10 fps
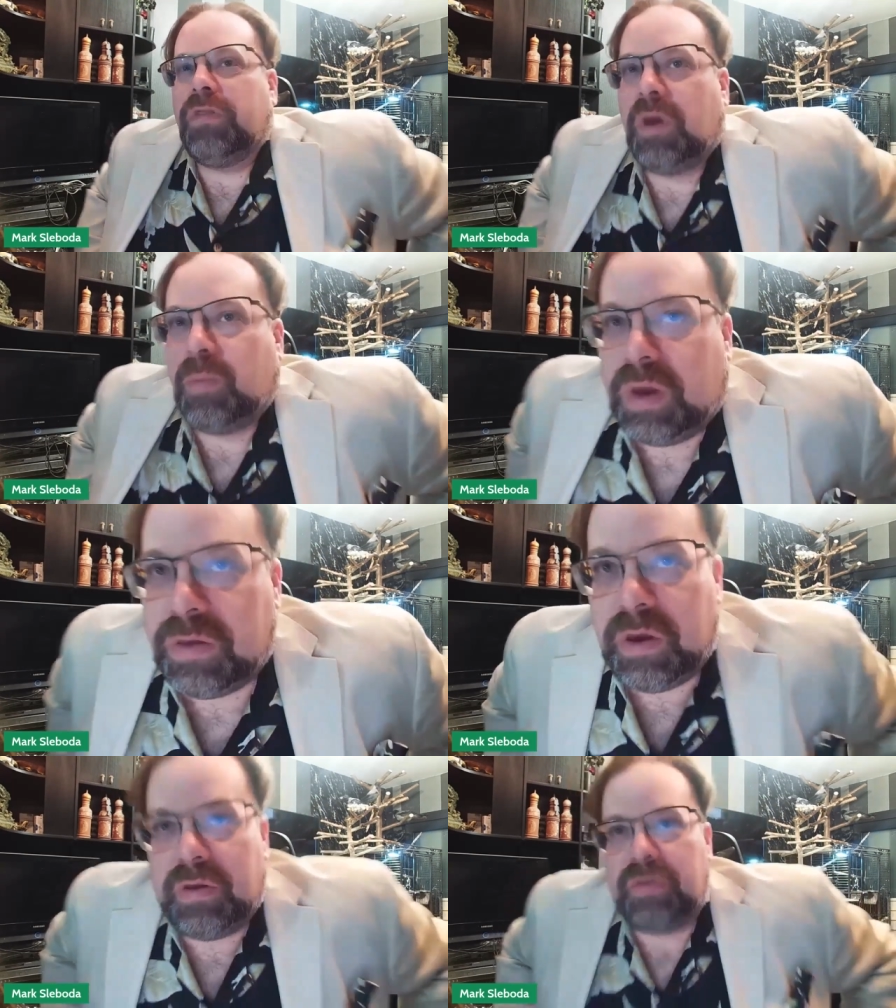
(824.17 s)
the
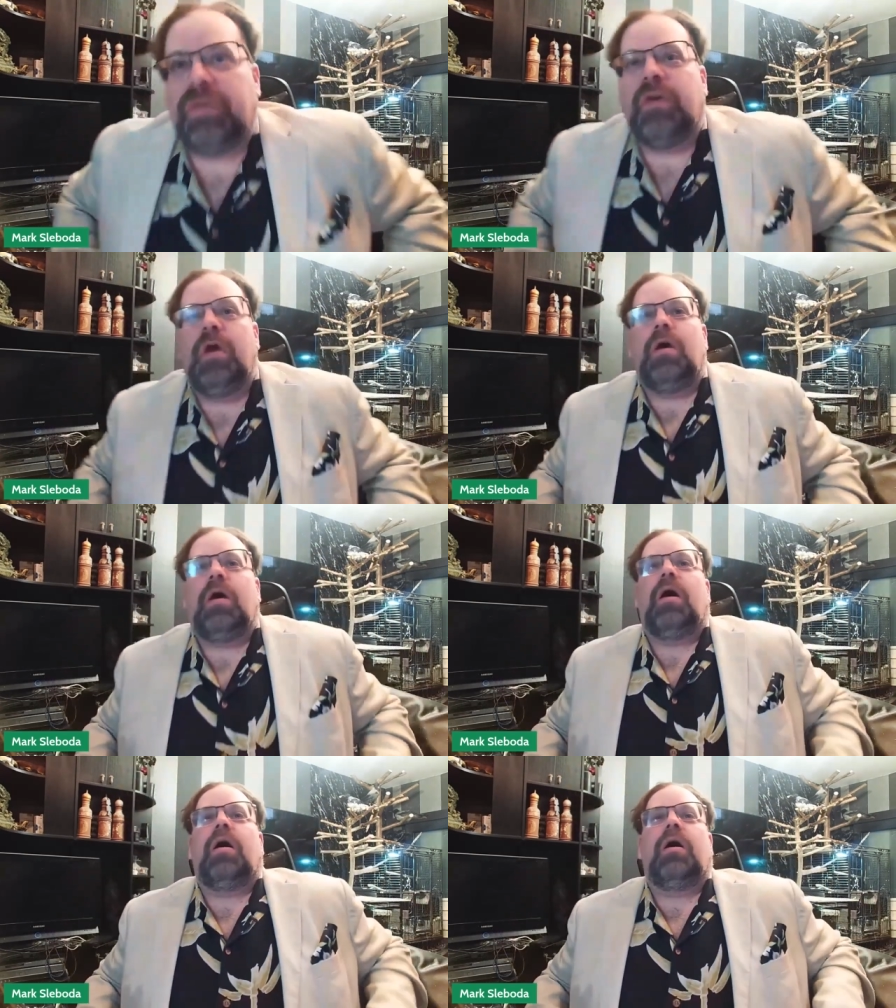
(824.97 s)
opinions
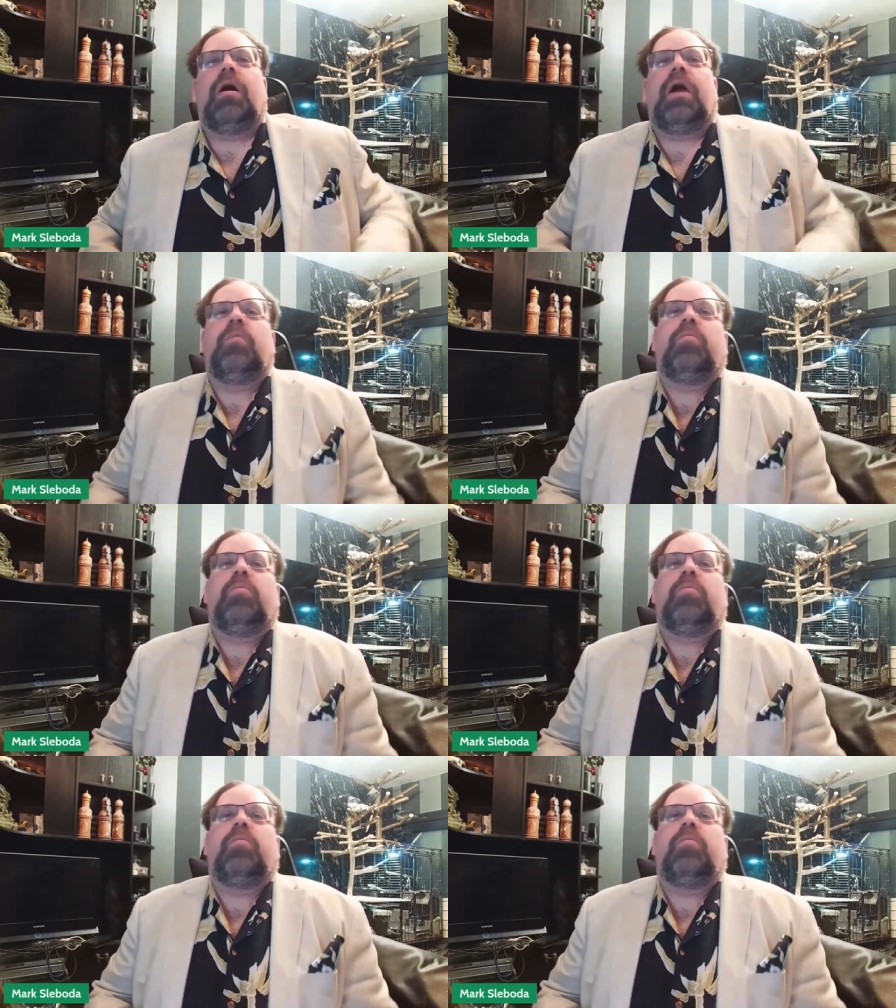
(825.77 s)
uh, and